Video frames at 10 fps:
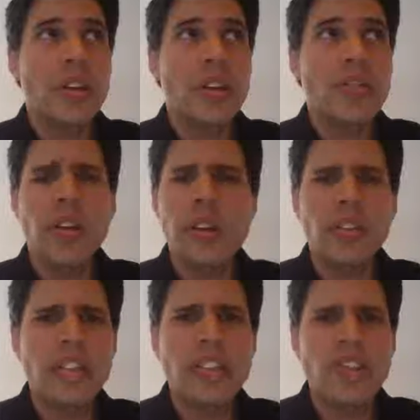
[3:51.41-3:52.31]
you can
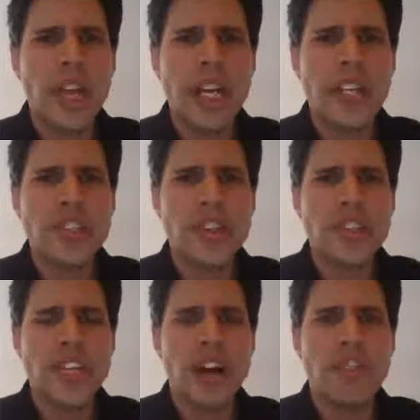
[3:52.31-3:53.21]
only judge your
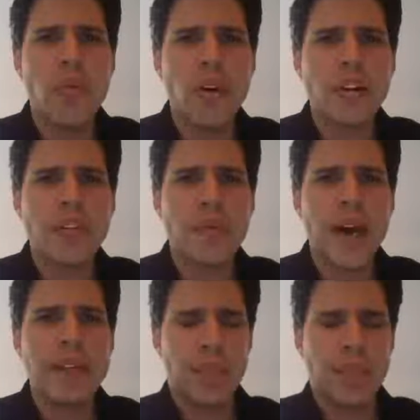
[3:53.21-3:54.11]
self-worth
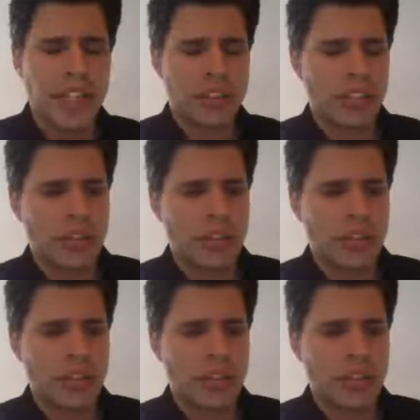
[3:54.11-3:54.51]
by